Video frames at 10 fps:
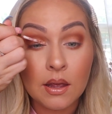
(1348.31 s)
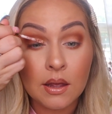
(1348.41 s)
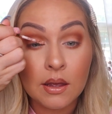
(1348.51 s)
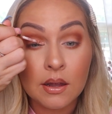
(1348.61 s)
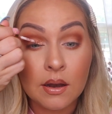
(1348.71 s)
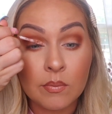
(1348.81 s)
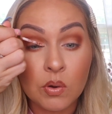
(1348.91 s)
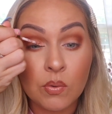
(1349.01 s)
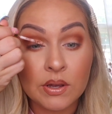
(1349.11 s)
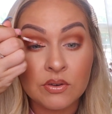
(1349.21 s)
And I'm
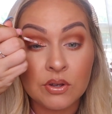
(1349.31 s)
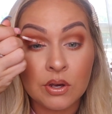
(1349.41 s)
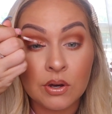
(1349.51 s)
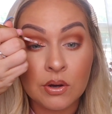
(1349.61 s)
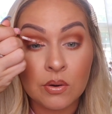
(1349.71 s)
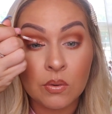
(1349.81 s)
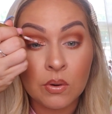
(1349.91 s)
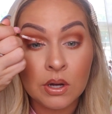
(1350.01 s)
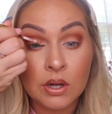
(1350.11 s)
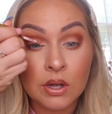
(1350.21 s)
going to
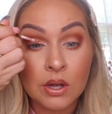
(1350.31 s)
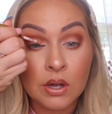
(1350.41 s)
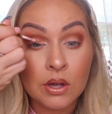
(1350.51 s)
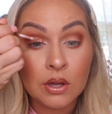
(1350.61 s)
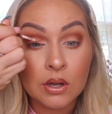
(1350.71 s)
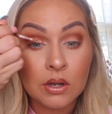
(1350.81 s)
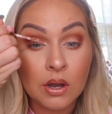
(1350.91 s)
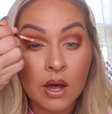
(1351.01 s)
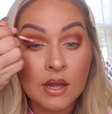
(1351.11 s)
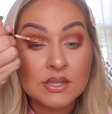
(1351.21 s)
go
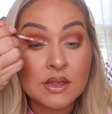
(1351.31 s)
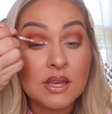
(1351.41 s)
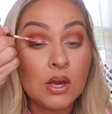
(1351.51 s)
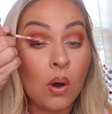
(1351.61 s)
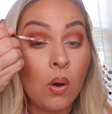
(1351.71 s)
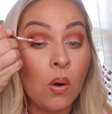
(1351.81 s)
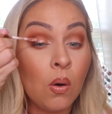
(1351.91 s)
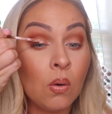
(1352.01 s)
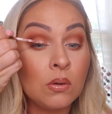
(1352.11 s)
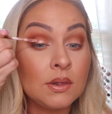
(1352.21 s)
not the
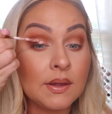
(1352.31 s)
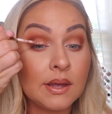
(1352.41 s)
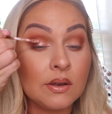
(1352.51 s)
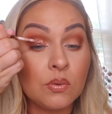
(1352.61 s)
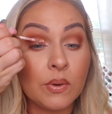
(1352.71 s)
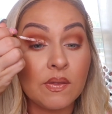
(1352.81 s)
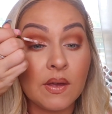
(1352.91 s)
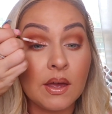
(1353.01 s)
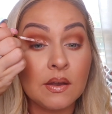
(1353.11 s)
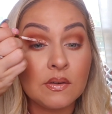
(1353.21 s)
whole lid with
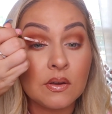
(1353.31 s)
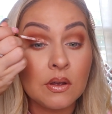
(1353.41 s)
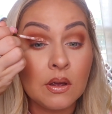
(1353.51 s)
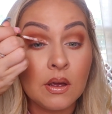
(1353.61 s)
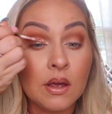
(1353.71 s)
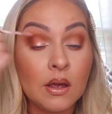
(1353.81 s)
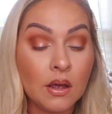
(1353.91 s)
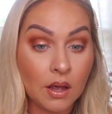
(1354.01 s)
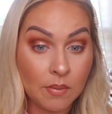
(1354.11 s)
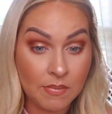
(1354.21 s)
it,
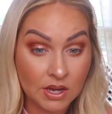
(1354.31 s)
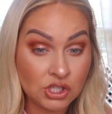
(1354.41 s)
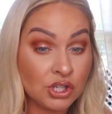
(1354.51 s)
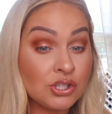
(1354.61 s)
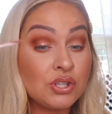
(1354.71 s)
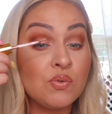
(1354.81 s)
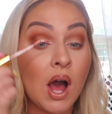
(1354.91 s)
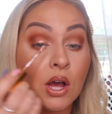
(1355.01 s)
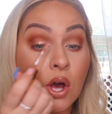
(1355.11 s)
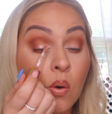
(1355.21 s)
and make sure to
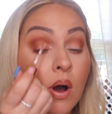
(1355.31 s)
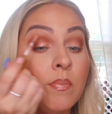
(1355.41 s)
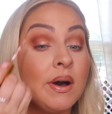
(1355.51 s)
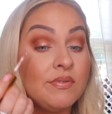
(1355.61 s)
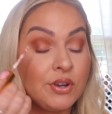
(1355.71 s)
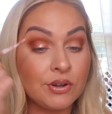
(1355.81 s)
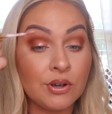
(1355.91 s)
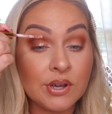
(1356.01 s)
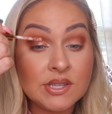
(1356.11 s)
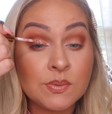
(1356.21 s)
not go above your
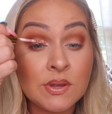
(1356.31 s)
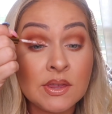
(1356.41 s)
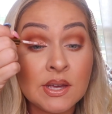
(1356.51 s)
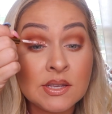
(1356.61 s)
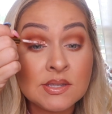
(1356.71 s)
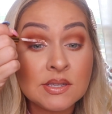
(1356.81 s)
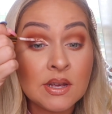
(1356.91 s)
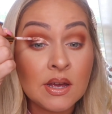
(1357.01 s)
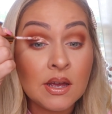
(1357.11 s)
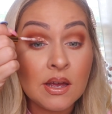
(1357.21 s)
crease with this.
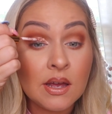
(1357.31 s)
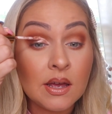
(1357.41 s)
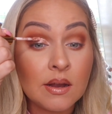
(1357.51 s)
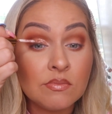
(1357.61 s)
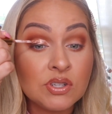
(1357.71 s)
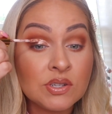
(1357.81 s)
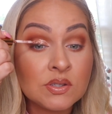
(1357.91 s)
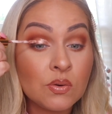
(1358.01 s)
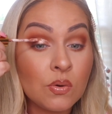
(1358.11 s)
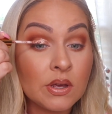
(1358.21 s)
And I'm
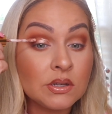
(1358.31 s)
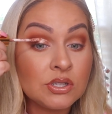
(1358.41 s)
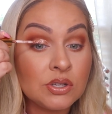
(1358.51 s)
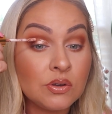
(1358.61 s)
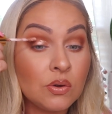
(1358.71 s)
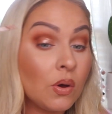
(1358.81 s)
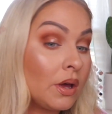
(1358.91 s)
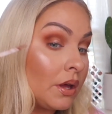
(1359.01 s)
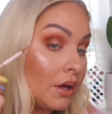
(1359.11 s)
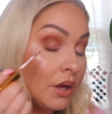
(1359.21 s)
just going to
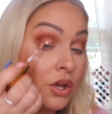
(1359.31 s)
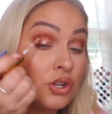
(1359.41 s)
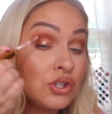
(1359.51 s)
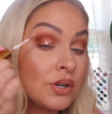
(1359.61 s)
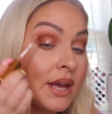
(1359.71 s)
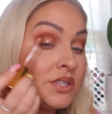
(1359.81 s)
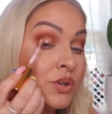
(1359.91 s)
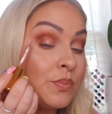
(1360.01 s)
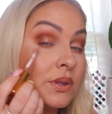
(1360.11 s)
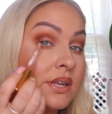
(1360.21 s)
try
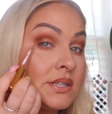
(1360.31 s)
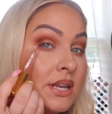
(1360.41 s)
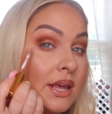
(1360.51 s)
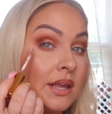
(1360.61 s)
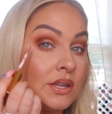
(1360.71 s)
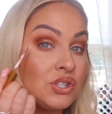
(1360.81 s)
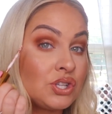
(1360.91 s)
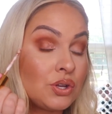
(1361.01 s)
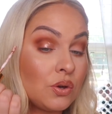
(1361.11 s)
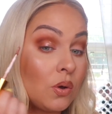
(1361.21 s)
to blend it
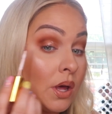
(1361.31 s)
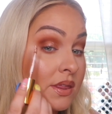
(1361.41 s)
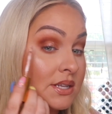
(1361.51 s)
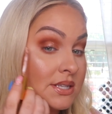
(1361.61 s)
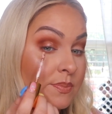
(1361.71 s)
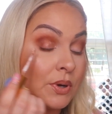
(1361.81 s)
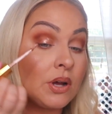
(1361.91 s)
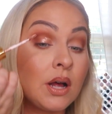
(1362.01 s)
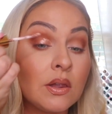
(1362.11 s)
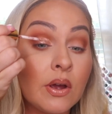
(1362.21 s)
into the deeper
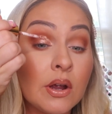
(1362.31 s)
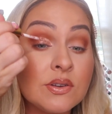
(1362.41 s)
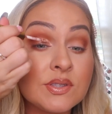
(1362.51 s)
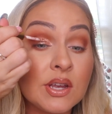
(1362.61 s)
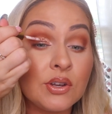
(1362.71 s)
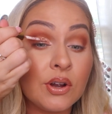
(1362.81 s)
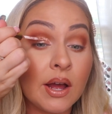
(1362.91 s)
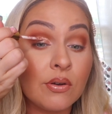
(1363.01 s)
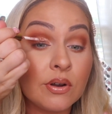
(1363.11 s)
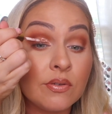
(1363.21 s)
colors in your
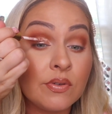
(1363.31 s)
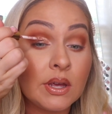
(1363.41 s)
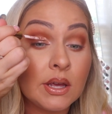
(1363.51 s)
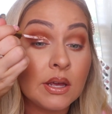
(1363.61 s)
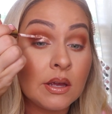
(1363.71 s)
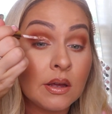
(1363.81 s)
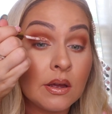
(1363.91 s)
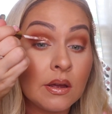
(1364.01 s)
outer V.